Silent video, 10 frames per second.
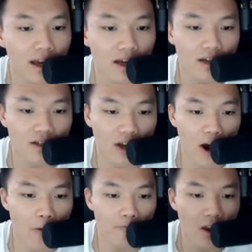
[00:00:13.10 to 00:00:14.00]
So
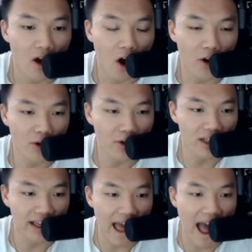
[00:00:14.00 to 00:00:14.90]
all you do is click
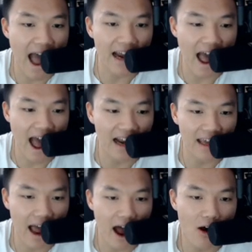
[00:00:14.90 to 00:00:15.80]
add ad
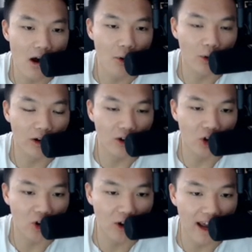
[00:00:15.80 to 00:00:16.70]
account. We're going to
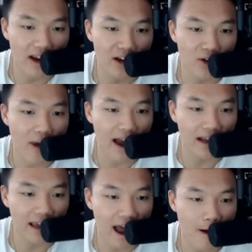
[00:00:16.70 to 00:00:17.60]
create a new ad
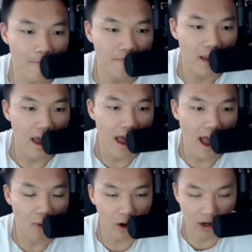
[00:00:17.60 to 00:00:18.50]
account, and we're
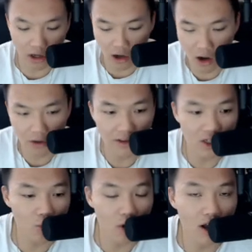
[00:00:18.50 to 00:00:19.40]
going to call this
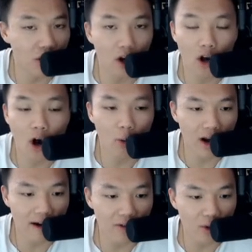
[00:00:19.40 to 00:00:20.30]
one, you can call it whatever you
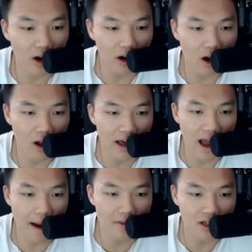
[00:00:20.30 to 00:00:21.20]
want to call it. I'm just
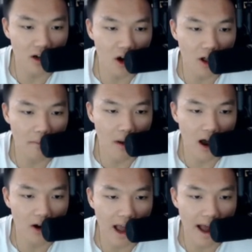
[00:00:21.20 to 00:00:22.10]
going to call it Modern
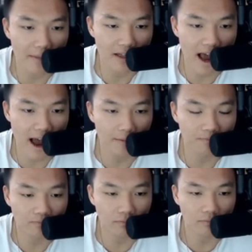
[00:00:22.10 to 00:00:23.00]
Habitat.
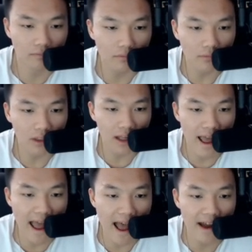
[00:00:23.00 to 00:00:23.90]

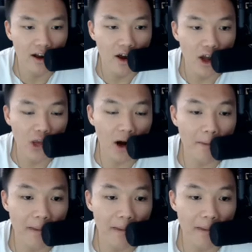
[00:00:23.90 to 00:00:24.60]
And you want to pick the